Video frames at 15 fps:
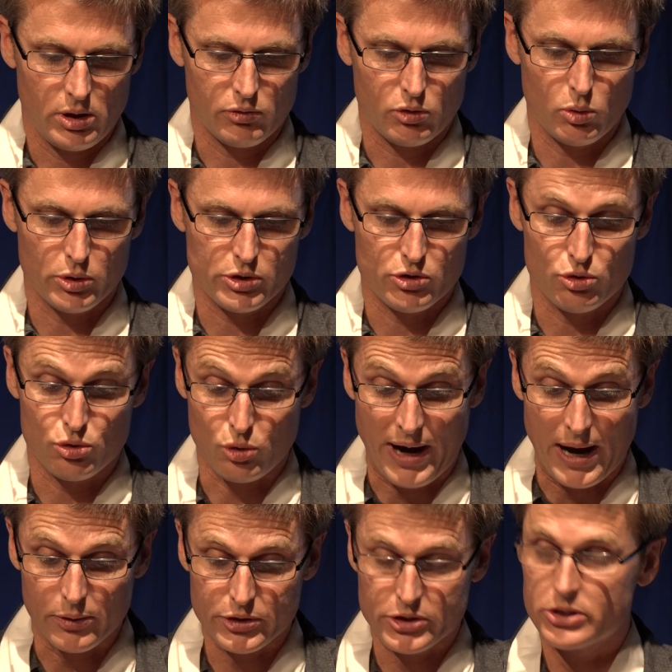Of course,
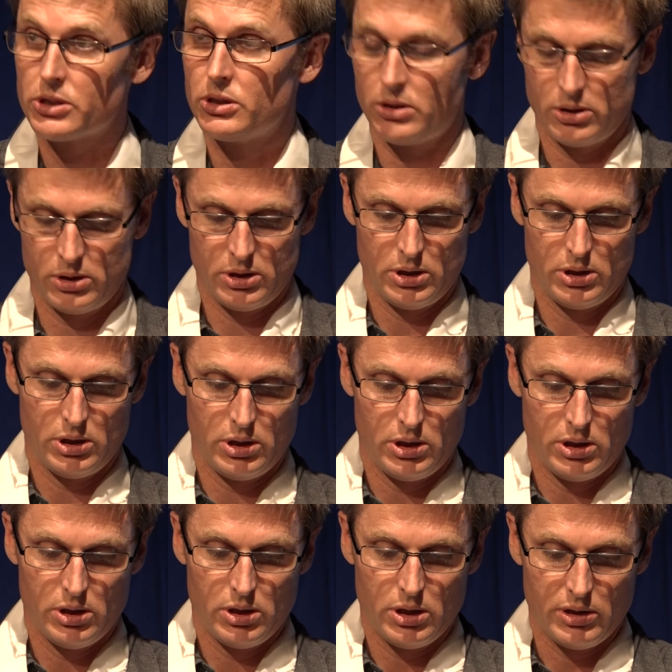droughts,
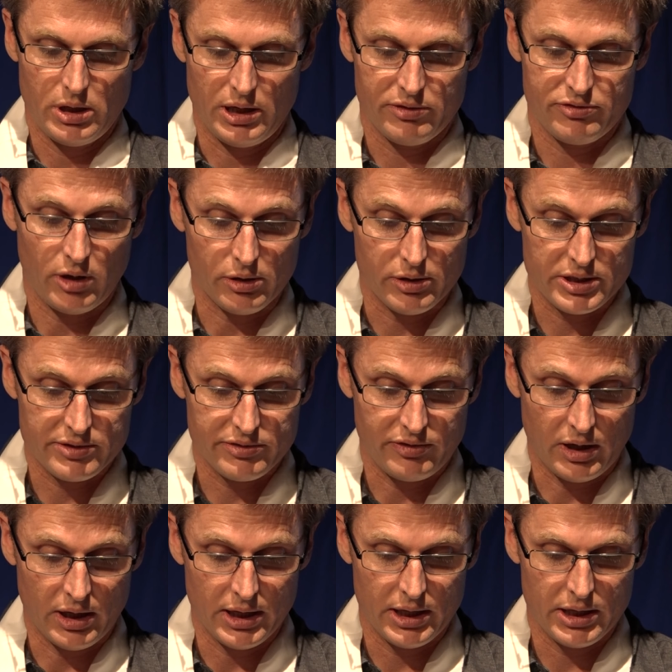forest
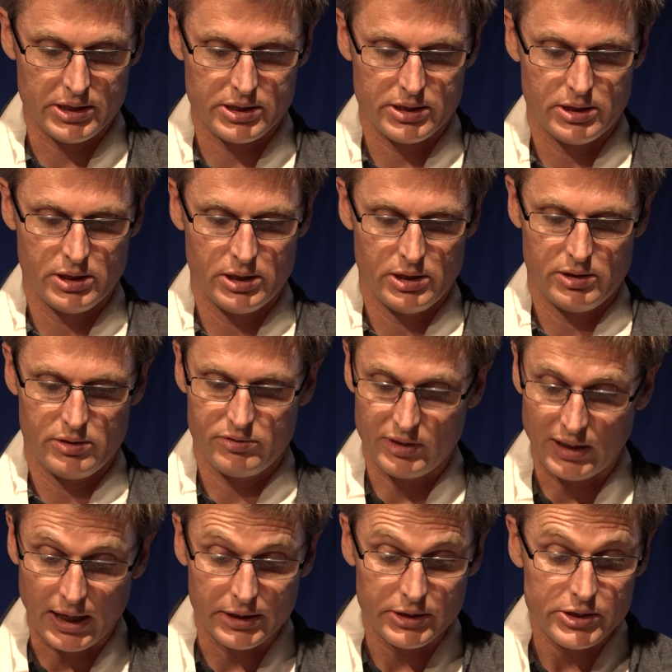fires,
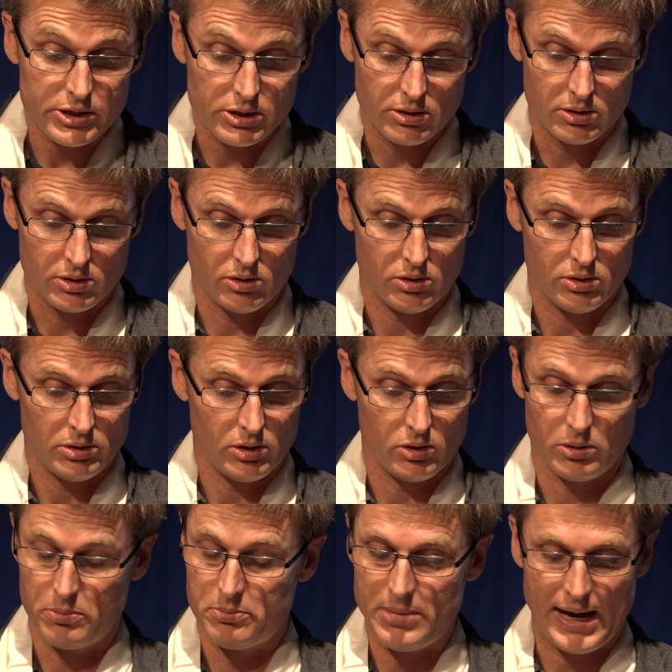floods
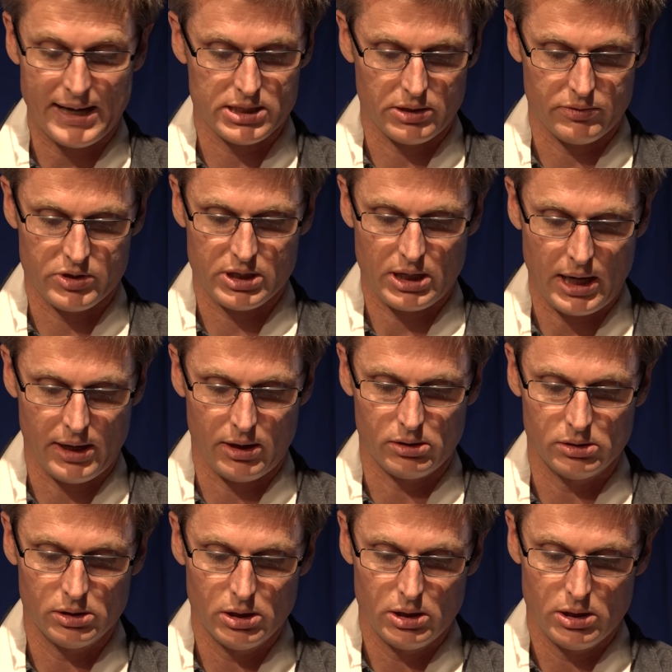on a massive
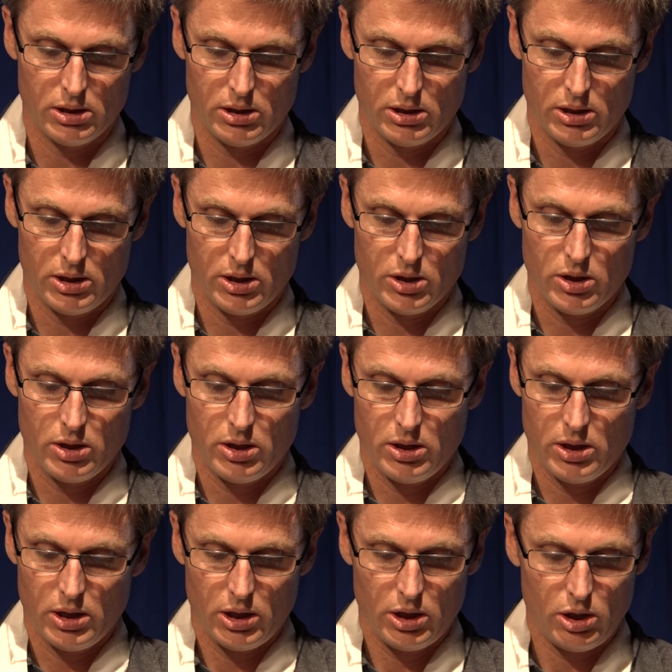scale,
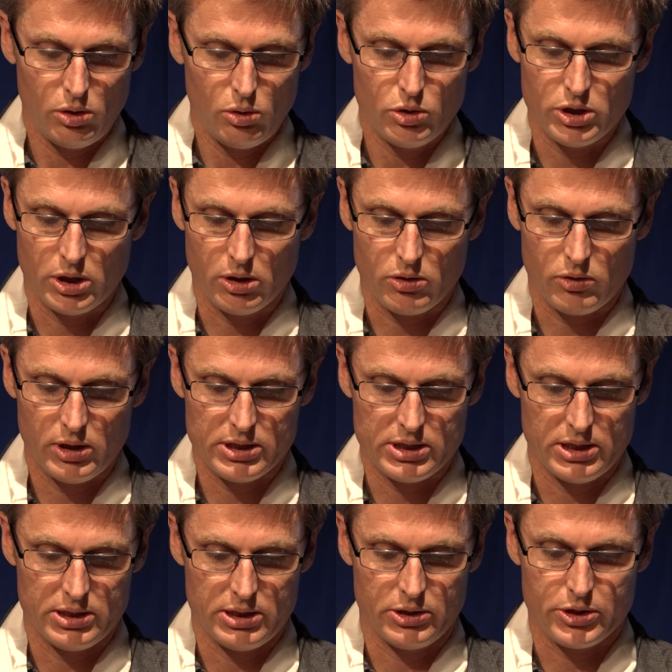huge
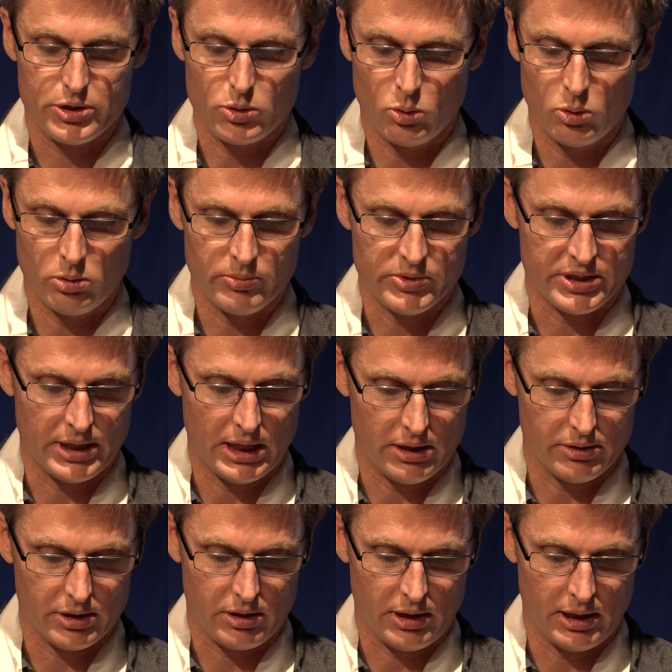increases in storms and
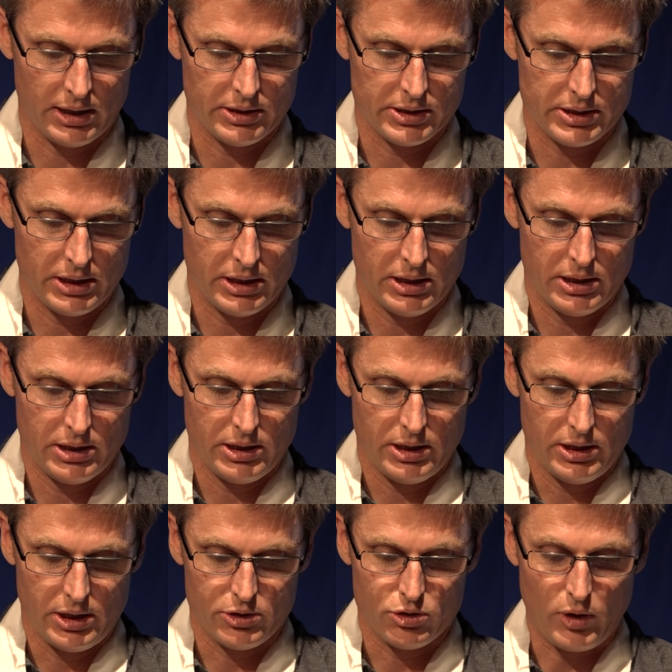hurricanes,
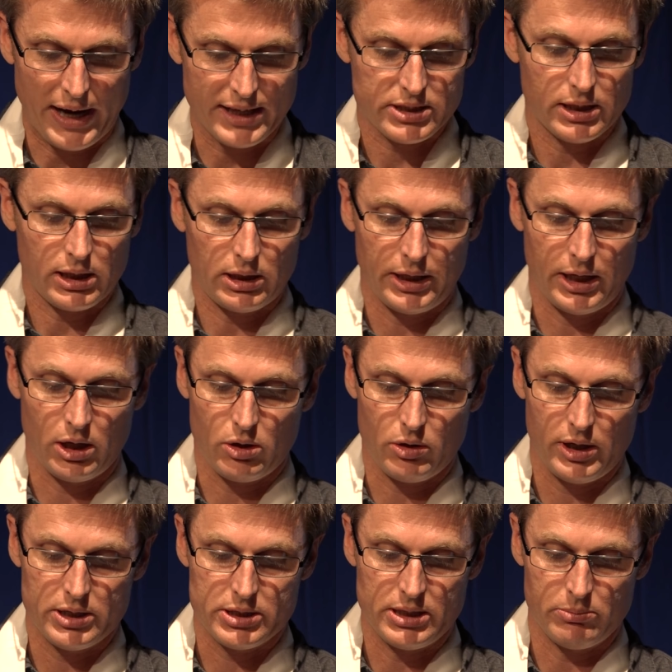a drastically
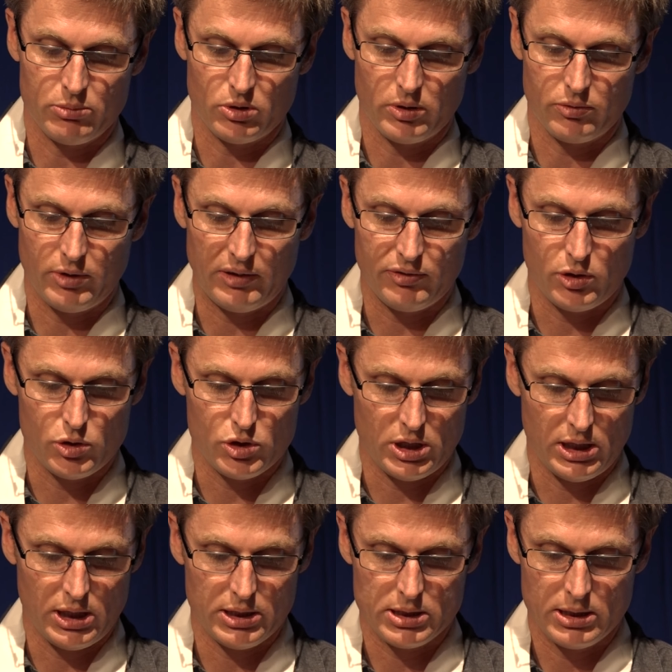increased number of
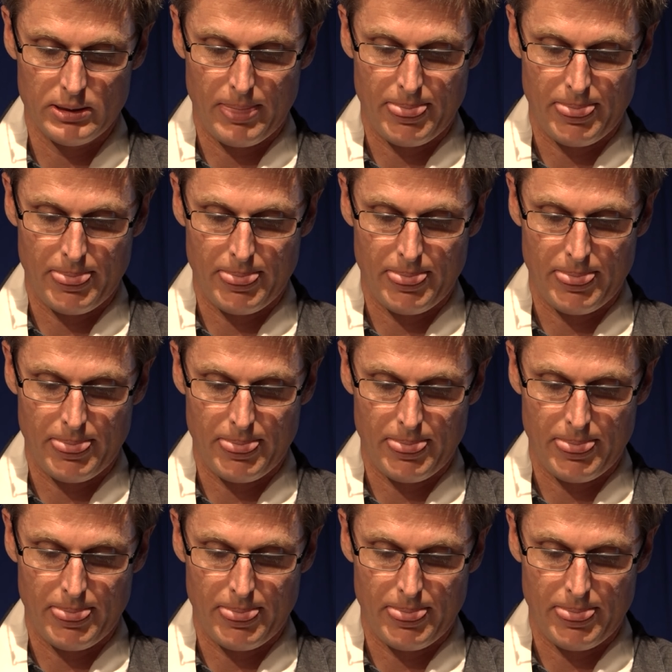refugees,